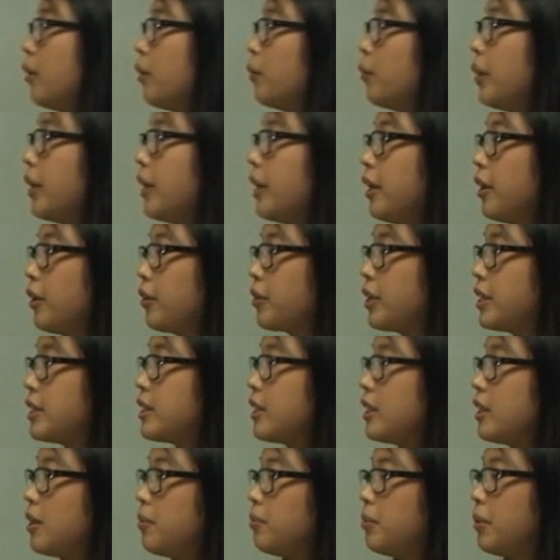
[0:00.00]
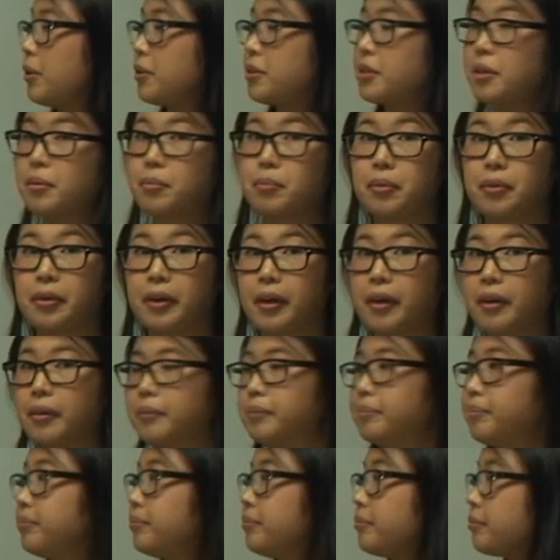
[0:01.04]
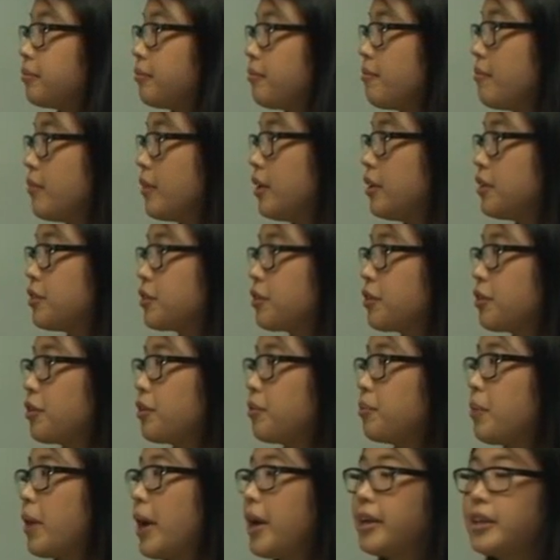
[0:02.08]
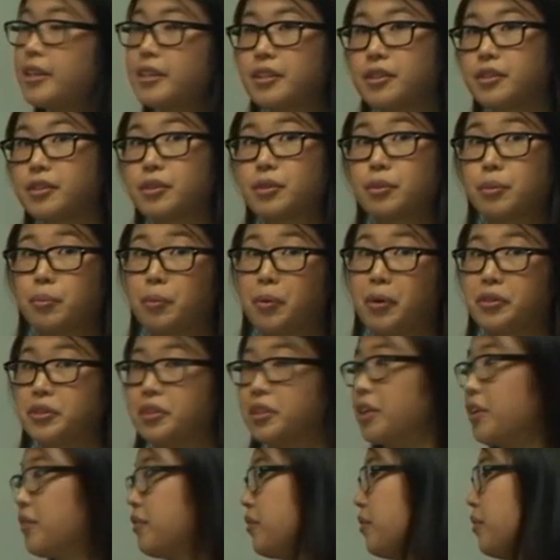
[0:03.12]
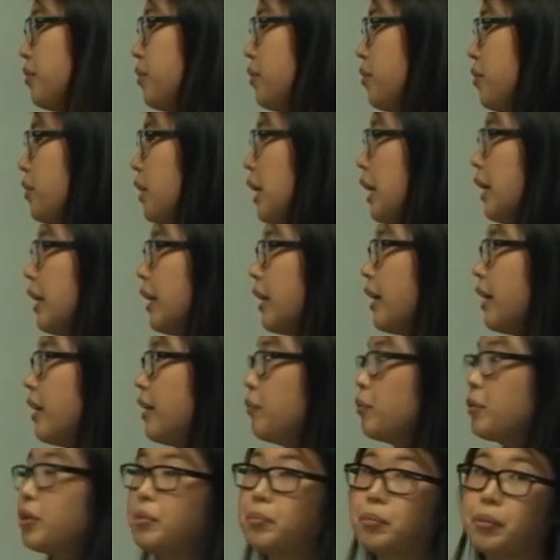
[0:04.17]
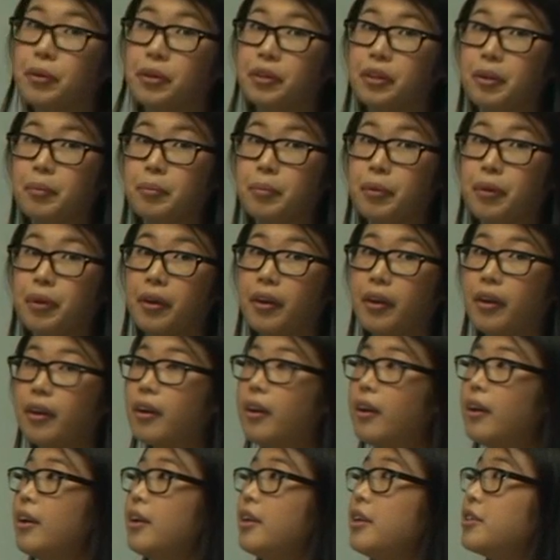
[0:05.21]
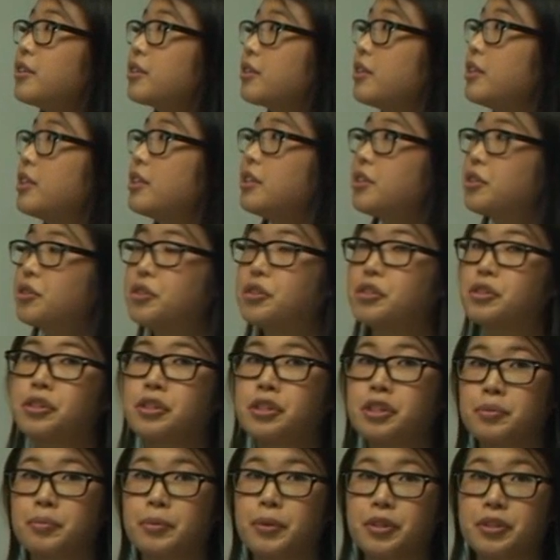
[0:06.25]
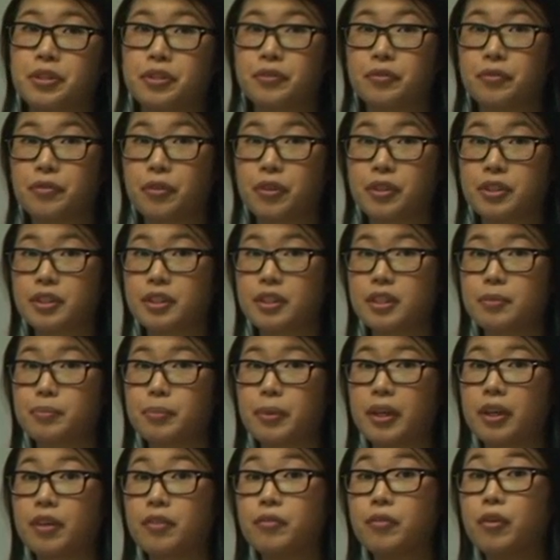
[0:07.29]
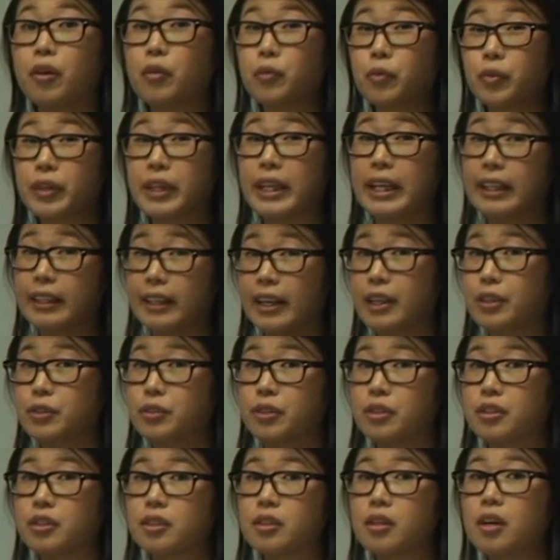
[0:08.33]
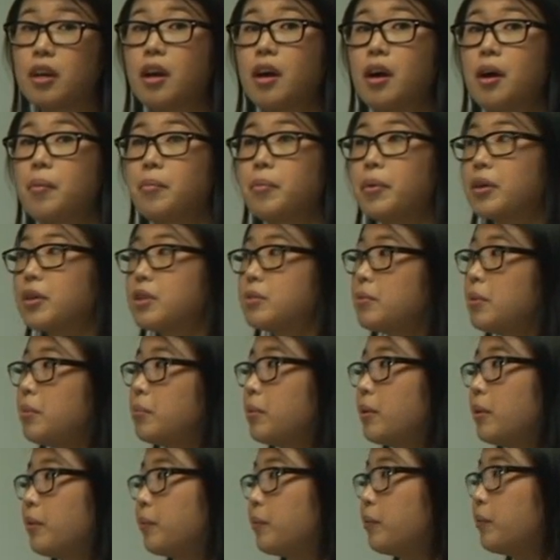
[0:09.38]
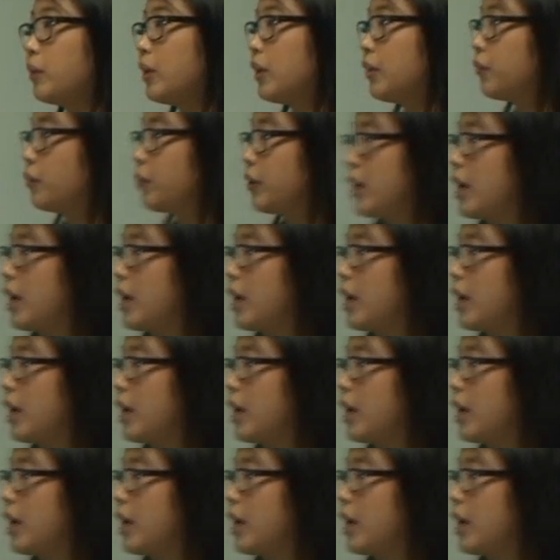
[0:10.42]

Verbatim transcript: We're increasing the melting point. So minus to positive, and again with the boiling point. So this is due to dispersion forces being involved with the electrons. Because remember, if we